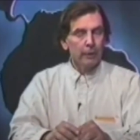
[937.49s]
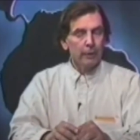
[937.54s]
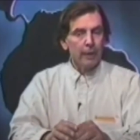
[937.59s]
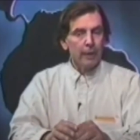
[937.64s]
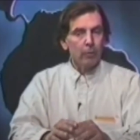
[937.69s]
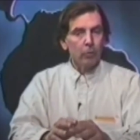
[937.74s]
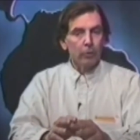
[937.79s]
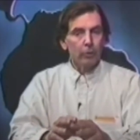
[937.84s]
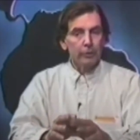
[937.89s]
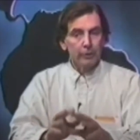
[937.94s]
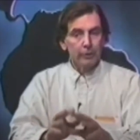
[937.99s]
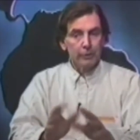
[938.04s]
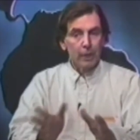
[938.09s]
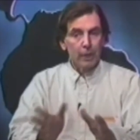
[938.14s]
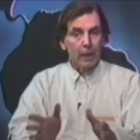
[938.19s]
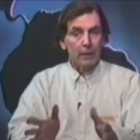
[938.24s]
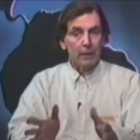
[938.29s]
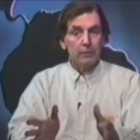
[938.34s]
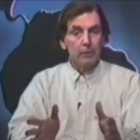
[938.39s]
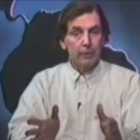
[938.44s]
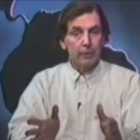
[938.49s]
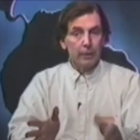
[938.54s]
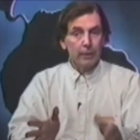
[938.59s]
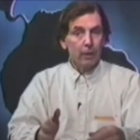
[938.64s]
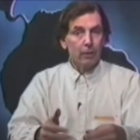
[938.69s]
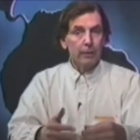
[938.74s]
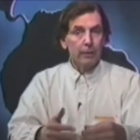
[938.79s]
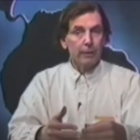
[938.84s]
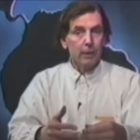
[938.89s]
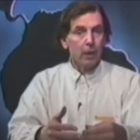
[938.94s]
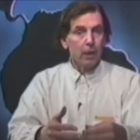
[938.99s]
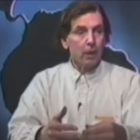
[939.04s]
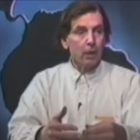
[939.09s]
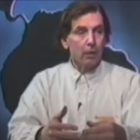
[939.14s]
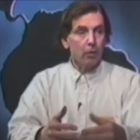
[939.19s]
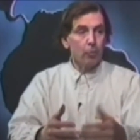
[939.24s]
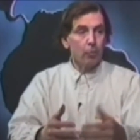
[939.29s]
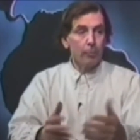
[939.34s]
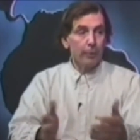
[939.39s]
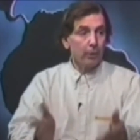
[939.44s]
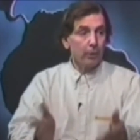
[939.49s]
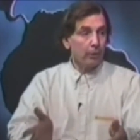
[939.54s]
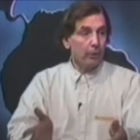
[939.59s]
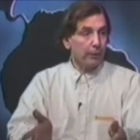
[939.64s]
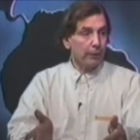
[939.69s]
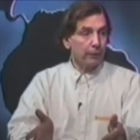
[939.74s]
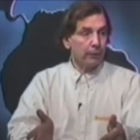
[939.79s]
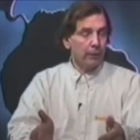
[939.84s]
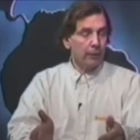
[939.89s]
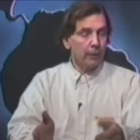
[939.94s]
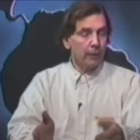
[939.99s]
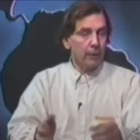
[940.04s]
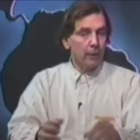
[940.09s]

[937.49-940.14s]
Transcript: They were designed to carry cargo, period,